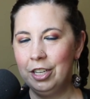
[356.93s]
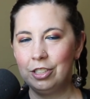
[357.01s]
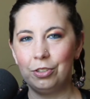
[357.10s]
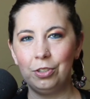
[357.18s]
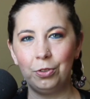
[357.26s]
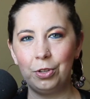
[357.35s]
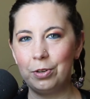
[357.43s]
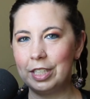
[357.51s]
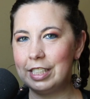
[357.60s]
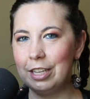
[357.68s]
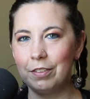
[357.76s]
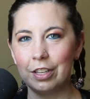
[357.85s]
So you'll
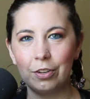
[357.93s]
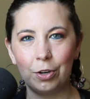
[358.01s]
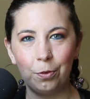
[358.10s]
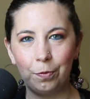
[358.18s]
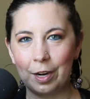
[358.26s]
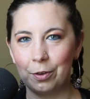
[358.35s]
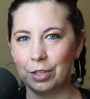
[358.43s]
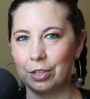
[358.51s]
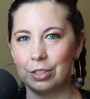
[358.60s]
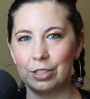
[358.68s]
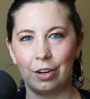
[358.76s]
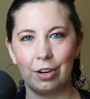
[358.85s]
notice even the
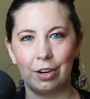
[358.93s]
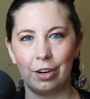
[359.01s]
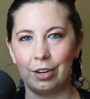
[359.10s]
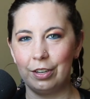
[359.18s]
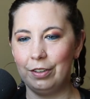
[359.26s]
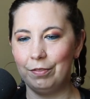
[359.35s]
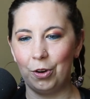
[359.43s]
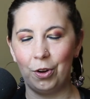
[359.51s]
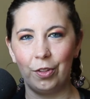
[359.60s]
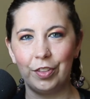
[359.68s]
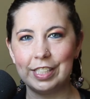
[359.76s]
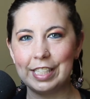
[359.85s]
co-founders are
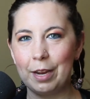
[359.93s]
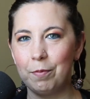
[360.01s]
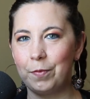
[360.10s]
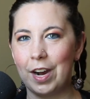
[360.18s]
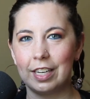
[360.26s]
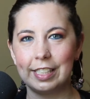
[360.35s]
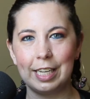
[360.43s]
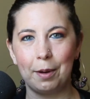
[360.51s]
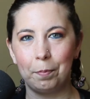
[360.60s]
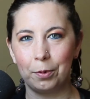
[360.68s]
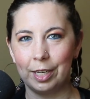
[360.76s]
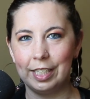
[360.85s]
all in the same font,
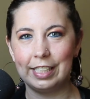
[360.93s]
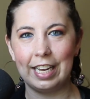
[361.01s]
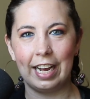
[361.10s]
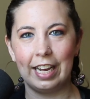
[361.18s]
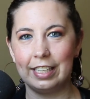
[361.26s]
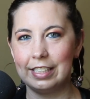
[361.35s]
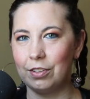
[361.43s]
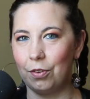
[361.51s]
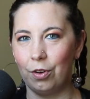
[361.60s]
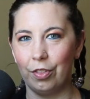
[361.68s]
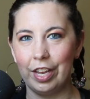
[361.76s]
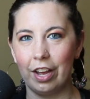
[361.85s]
same print as
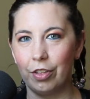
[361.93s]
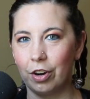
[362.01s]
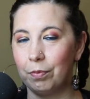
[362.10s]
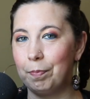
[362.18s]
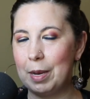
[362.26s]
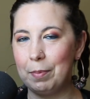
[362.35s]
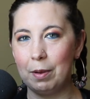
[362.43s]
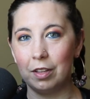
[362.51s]
all the other maybe